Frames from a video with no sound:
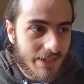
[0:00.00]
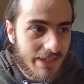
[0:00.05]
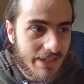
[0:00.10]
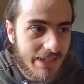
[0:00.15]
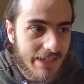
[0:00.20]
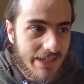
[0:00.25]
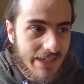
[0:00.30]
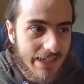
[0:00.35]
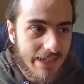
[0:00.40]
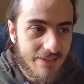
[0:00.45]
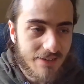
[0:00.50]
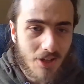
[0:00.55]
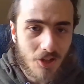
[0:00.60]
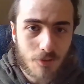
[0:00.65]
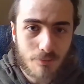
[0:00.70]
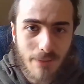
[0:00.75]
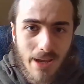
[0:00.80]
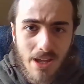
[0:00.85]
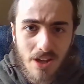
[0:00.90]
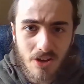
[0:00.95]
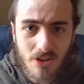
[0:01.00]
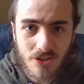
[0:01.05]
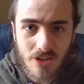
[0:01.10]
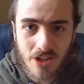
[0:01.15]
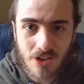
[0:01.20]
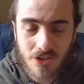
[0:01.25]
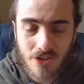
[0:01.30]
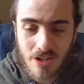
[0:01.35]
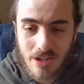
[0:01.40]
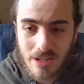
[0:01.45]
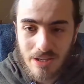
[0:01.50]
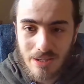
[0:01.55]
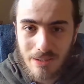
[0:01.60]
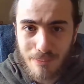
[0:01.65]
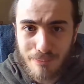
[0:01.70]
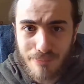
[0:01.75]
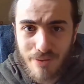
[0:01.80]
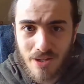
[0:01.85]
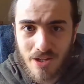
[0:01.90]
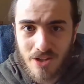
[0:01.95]
he does manage this,
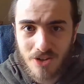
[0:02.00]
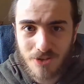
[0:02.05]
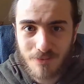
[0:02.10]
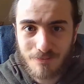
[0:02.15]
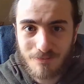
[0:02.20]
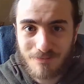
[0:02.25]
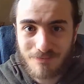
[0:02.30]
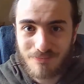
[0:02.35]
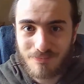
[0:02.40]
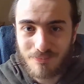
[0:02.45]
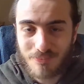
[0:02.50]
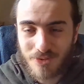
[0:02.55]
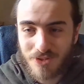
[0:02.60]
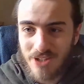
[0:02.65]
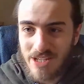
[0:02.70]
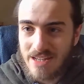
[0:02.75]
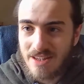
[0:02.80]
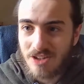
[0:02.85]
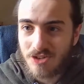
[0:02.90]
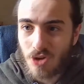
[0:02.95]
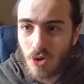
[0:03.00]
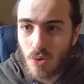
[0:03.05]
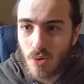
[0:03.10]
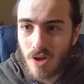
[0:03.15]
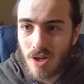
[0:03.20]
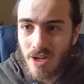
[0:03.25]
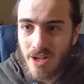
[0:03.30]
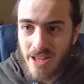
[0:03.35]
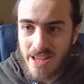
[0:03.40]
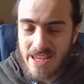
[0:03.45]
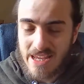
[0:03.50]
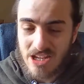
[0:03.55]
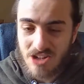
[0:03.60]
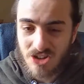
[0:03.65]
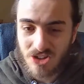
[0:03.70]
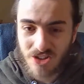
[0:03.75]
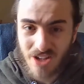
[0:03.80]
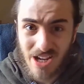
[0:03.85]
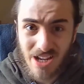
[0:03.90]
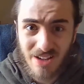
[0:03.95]
but seeing this old guy, he's
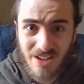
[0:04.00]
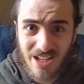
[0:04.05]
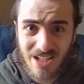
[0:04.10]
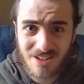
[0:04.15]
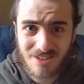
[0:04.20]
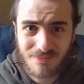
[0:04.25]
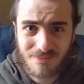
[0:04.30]
just kind of like,